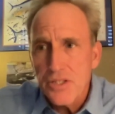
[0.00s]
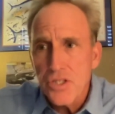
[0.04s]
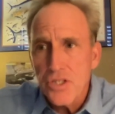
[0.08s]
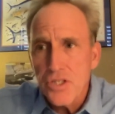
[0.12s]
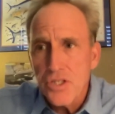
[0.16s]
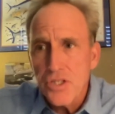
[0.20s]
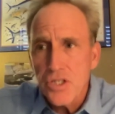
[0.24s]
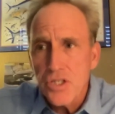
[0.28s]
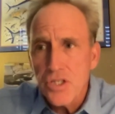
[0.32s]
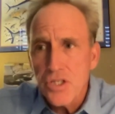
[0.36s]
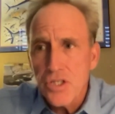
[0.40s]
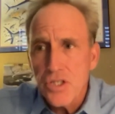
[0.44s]

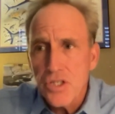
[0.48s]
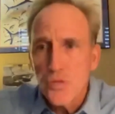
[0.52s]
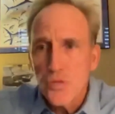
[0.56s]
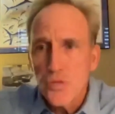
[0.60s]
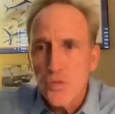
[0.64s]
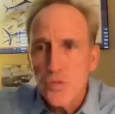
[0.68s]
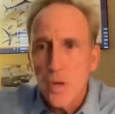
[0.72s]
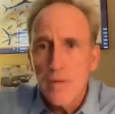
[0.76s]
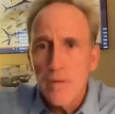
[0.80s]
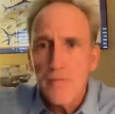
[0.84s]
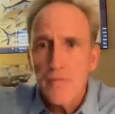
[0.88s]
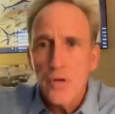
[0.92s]
it's
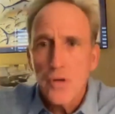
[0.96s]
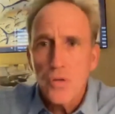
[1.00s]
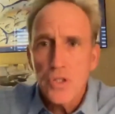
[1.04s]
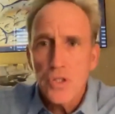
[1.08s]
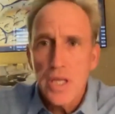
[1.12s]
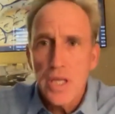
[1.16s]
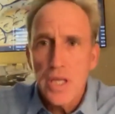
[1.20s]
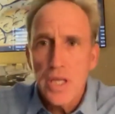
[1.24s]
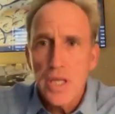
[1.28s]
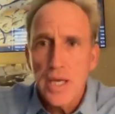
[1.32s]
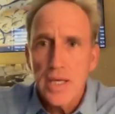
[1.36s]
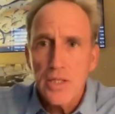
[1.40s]
one of
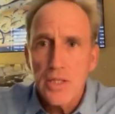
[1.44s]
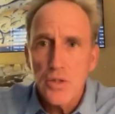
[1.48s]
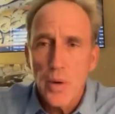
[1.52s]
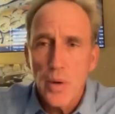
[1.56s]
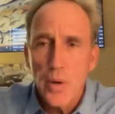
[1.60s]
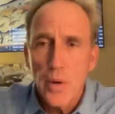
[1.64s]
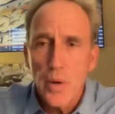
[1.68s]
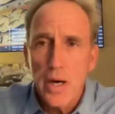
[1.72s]
those things